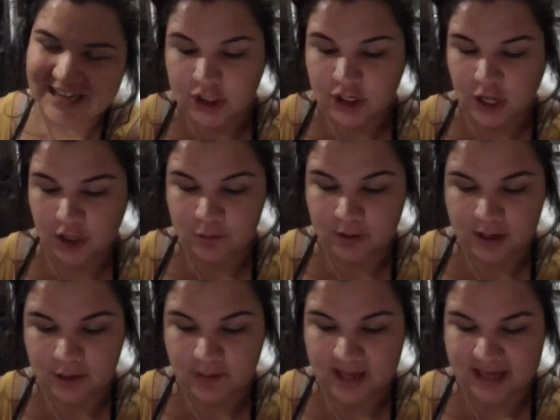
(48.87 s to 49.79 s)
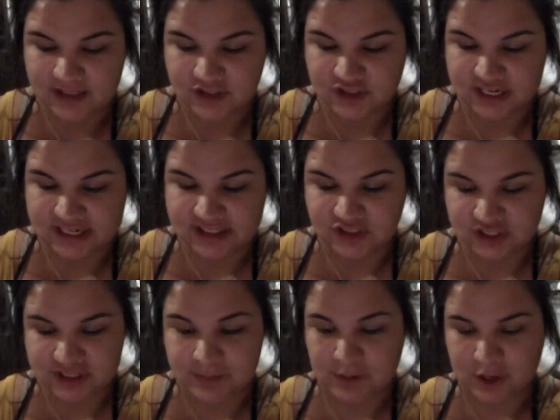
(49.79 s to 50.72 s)
Colorado
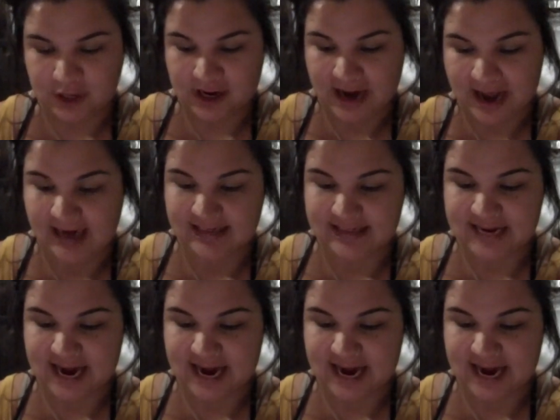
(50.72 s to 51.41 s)
XJEEP asked,